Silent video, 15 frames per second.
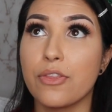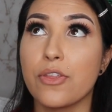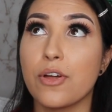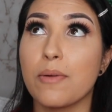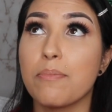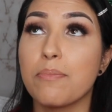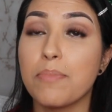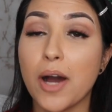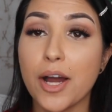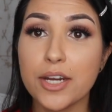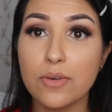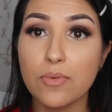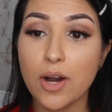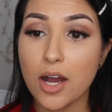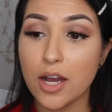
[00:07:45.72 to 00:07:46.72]
the
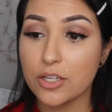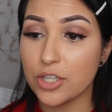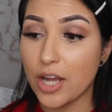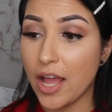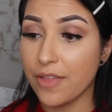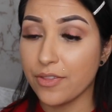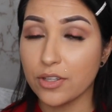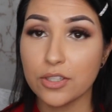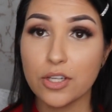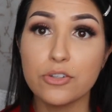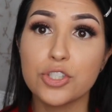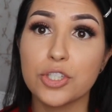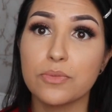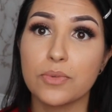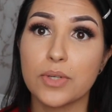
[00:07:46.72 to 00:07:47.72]
body wash, and the
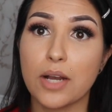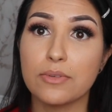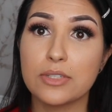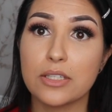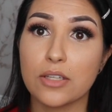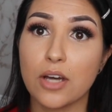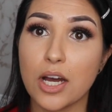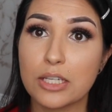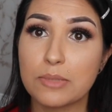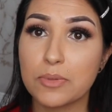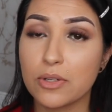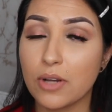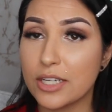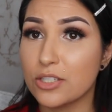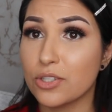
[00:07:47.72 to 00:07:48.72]
lotion when I was in the
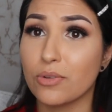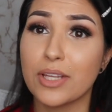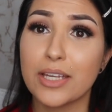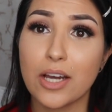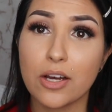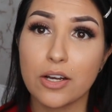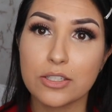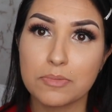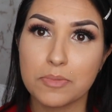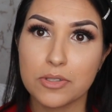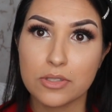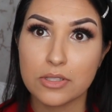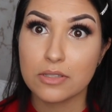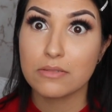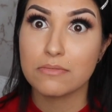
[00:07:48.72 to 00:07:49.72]
hospital. I don't like how
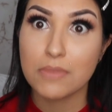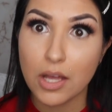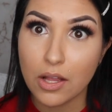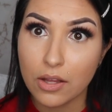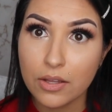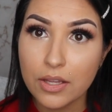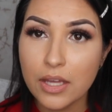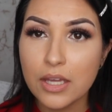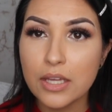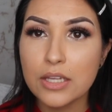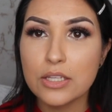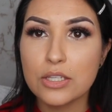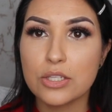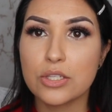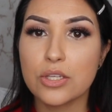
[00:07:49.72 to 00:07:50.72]
hospitals smell.
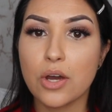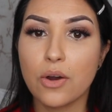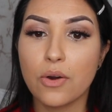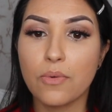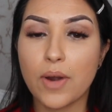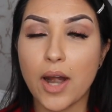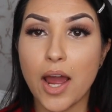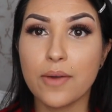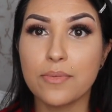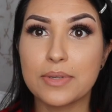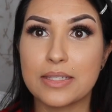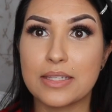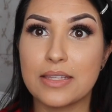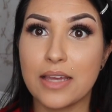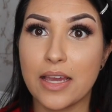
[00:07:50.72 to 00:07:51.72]
So when I
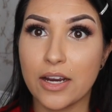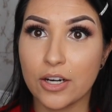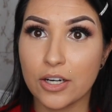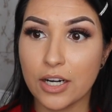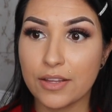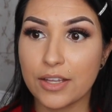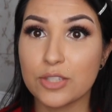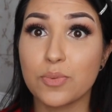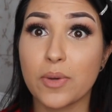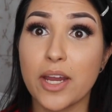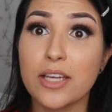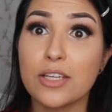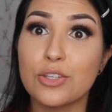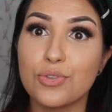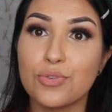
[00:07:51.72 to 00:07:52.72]
was there, that's what
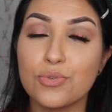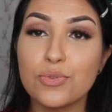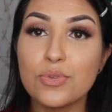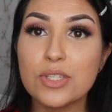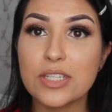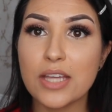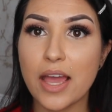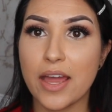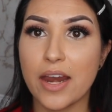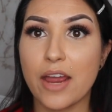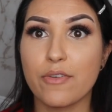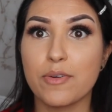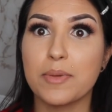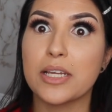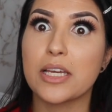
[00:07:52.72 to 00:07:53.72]
I used. And
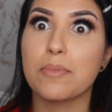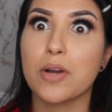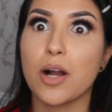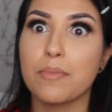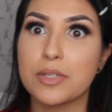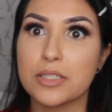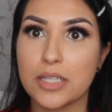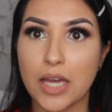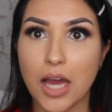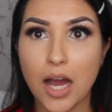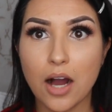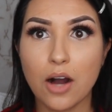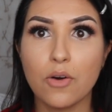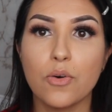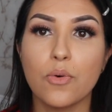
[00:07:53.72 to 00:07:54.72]
everybody kept commenting
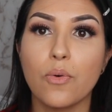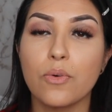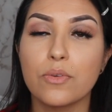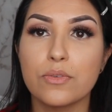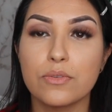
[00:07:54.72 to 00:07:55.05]
how